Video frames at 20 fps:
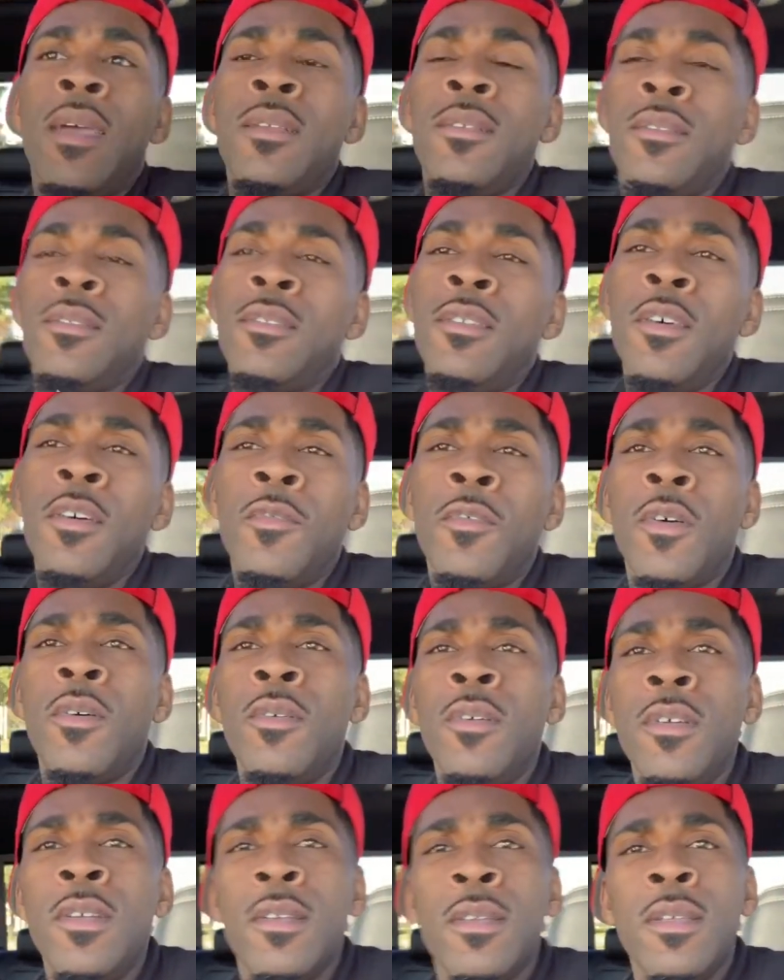act tough
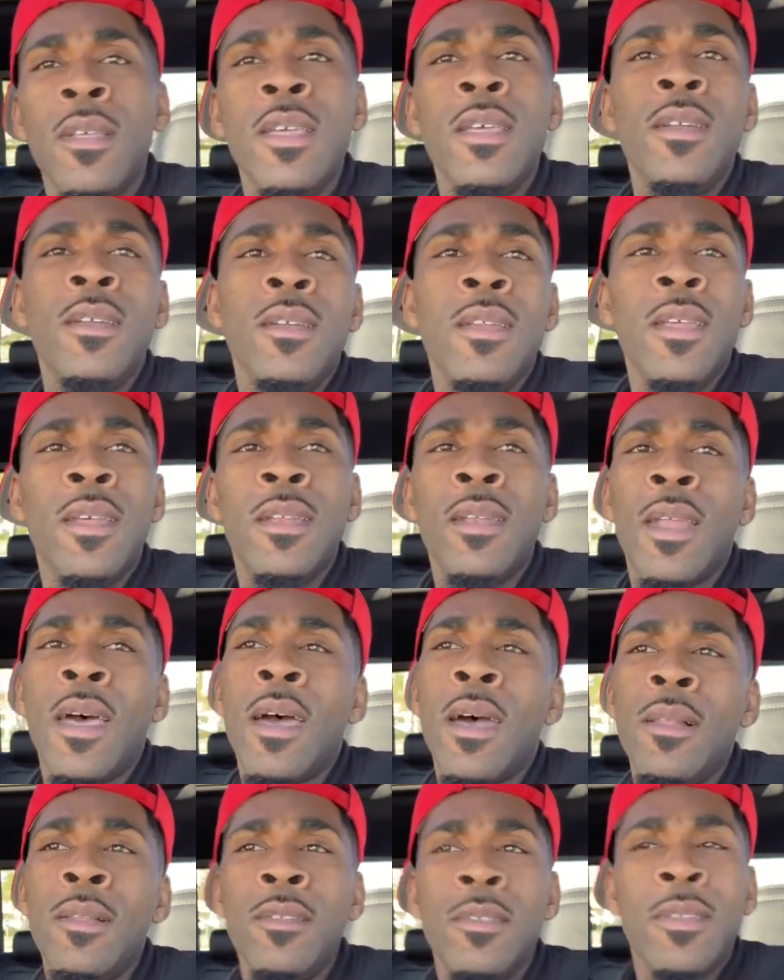on the internet and
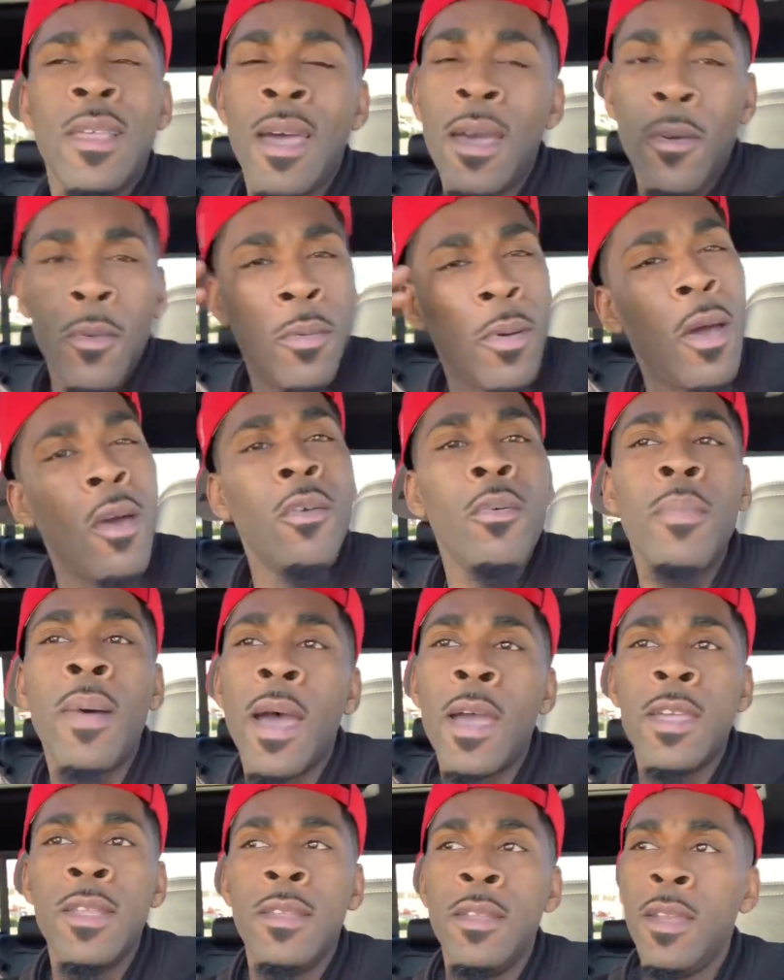all this. I don't I don't
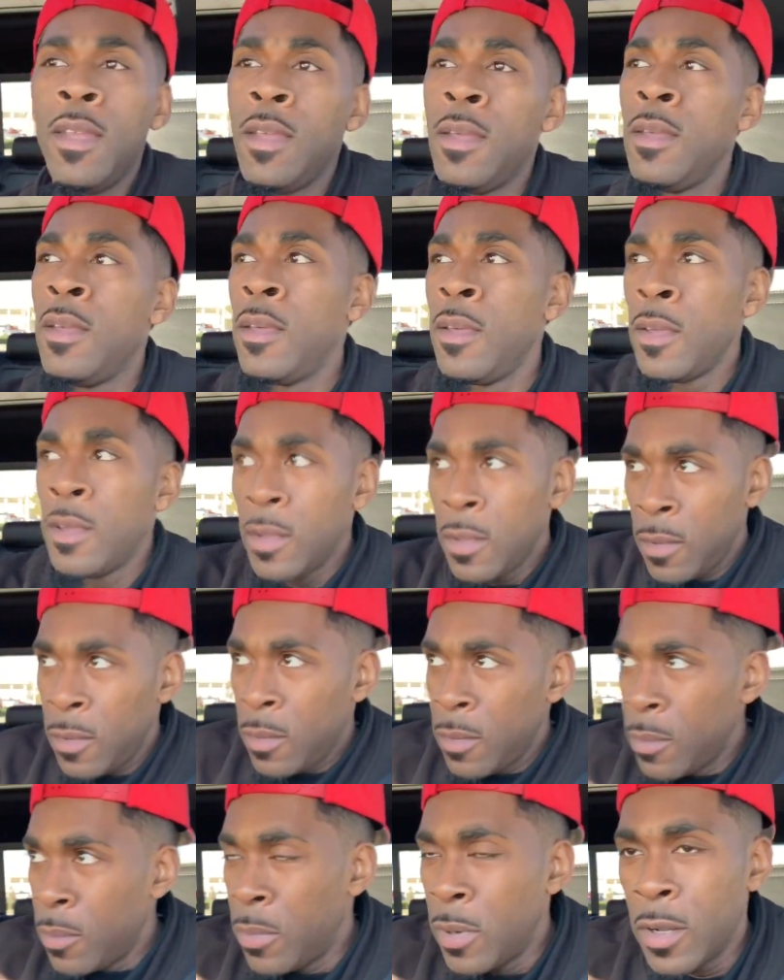buy into that.
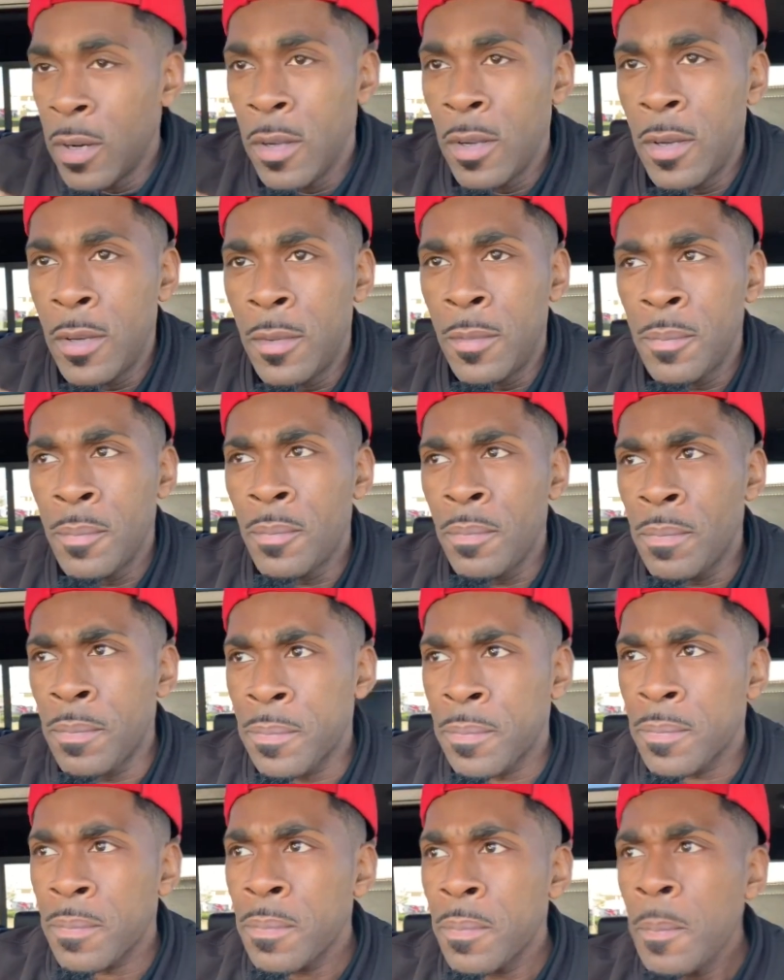But
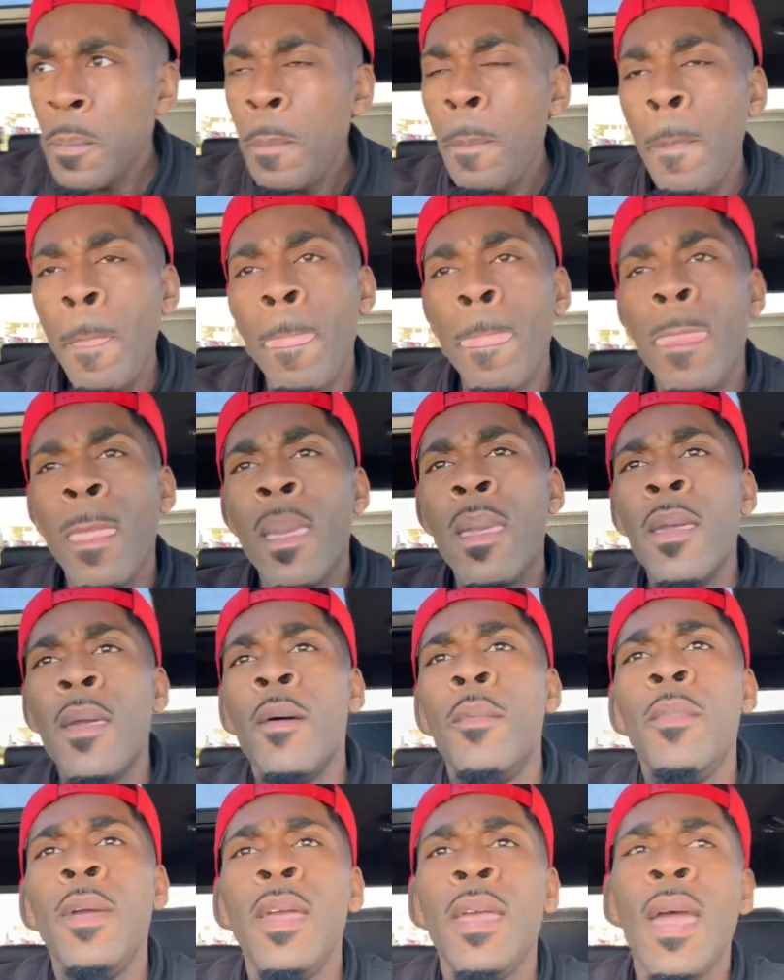um, yeah,
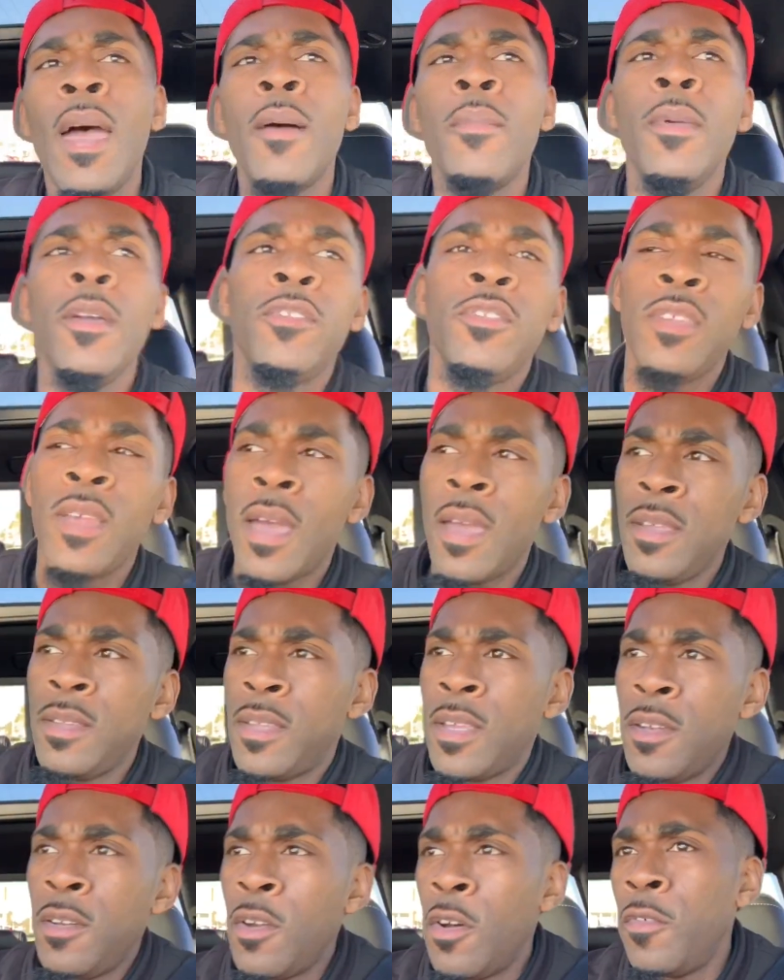man, y'all make sure y'all hit
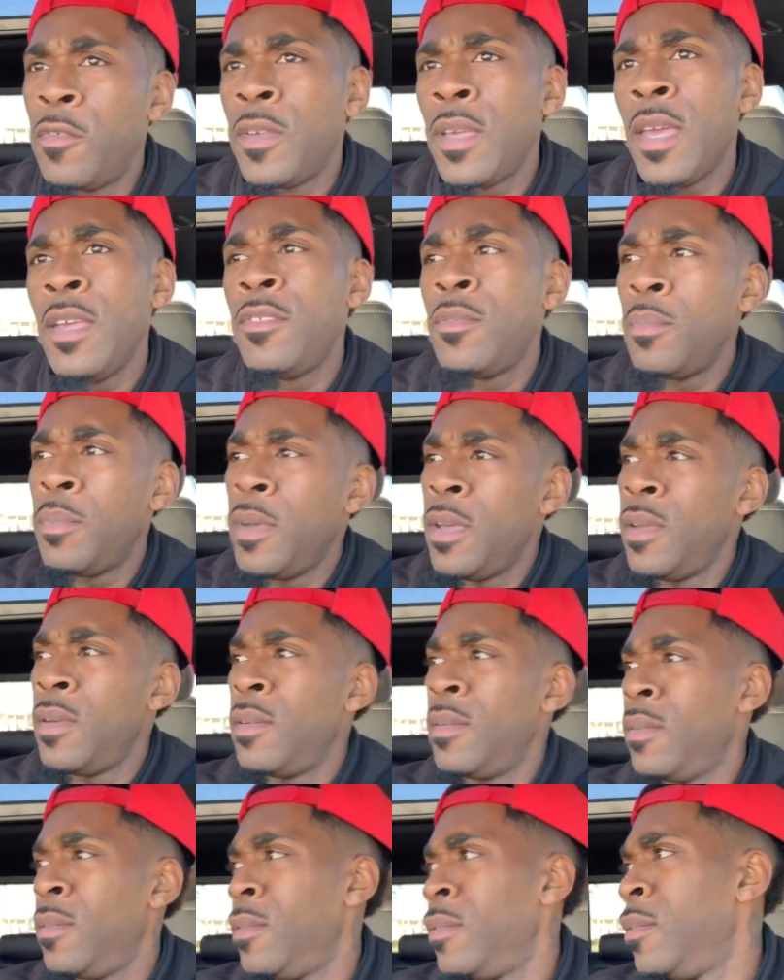that notification
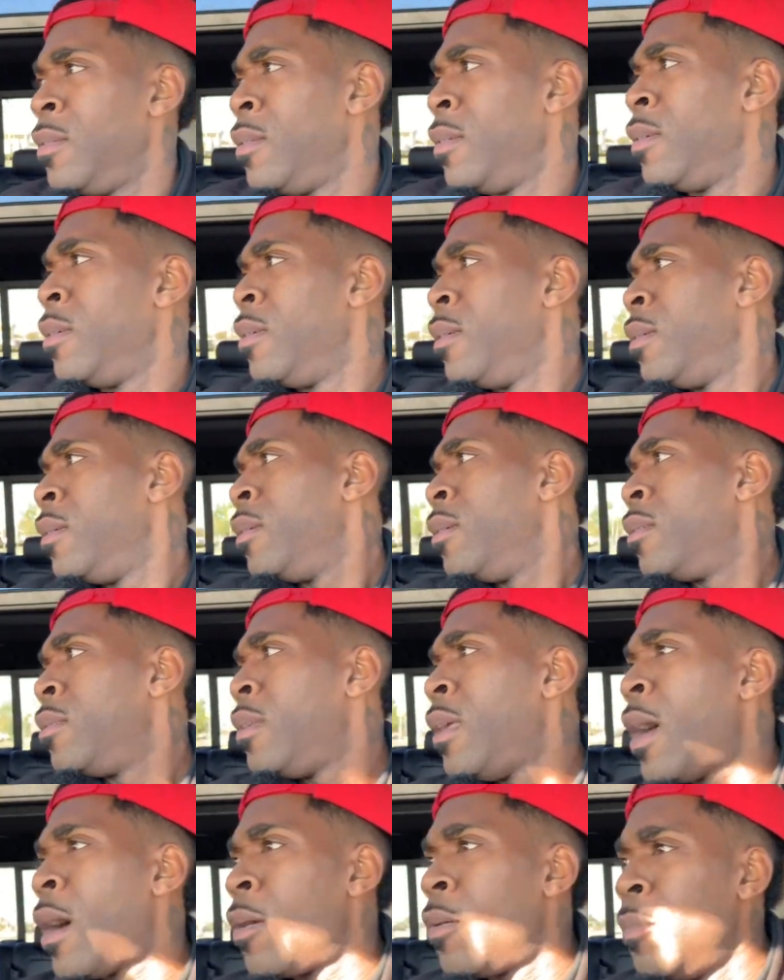bell
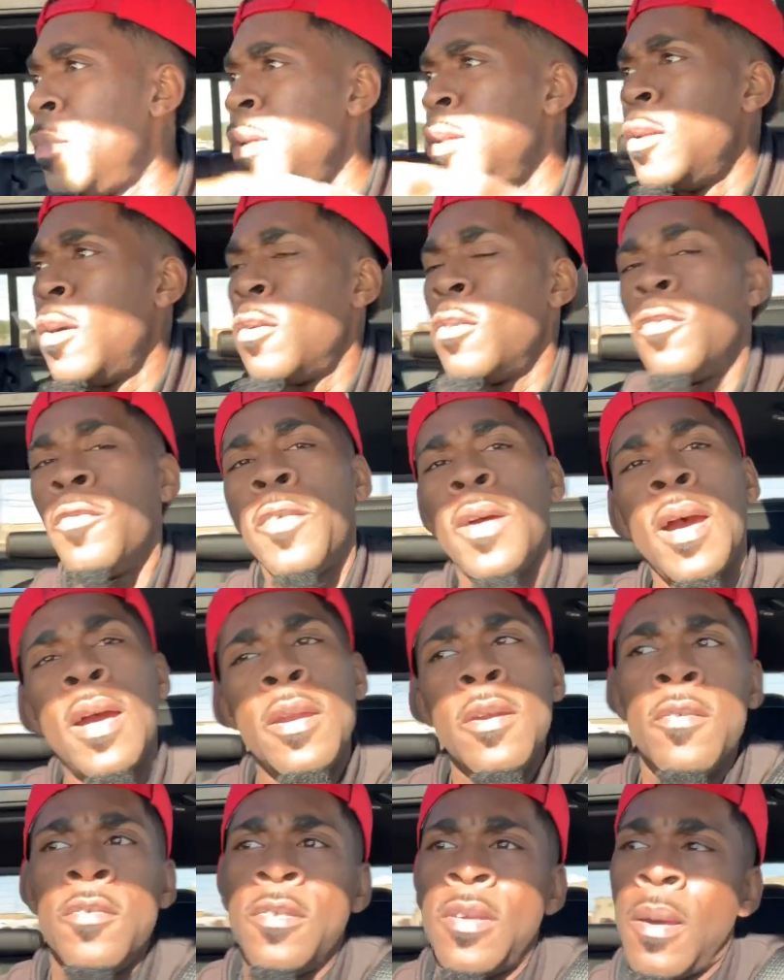y'all gonna be notified
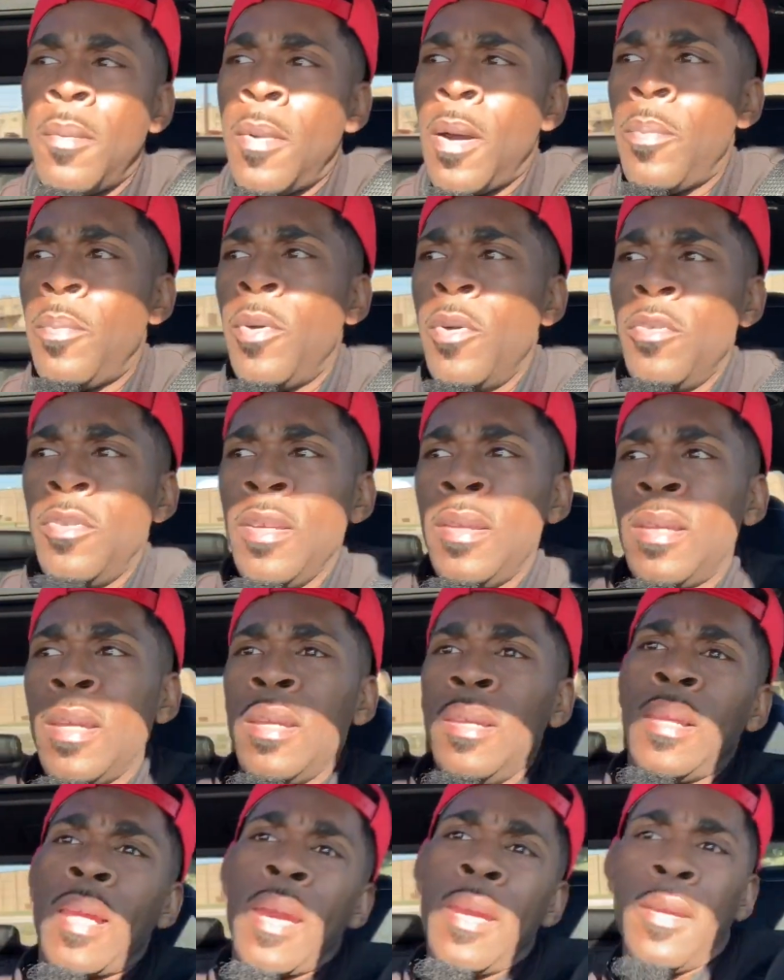every time I post. Hit
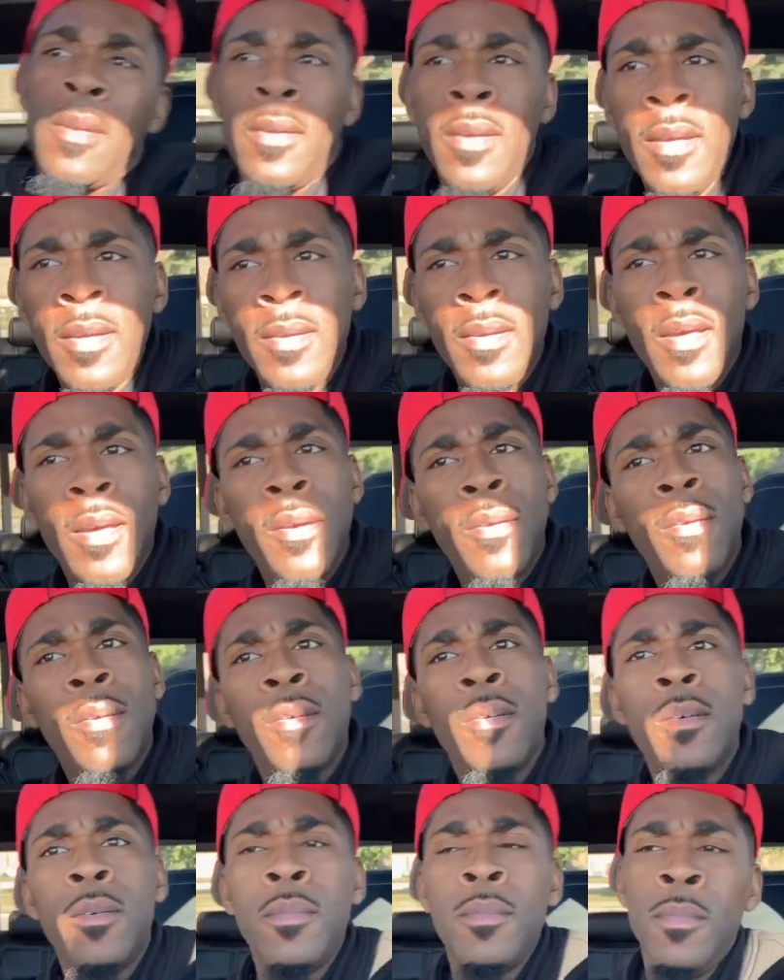that like, hit that
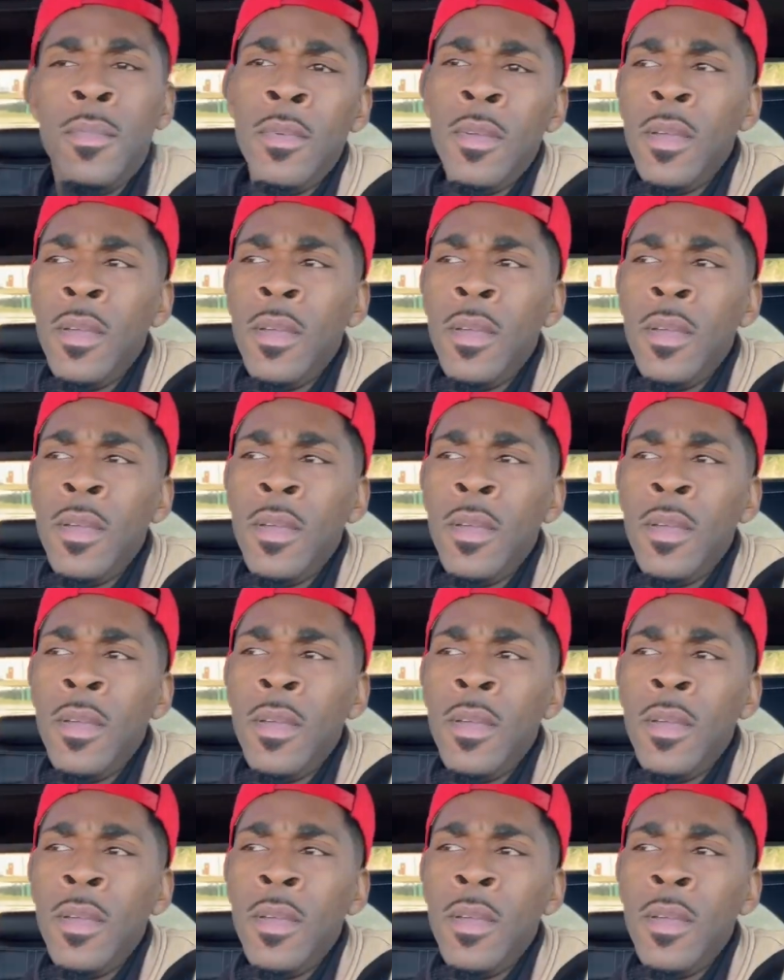um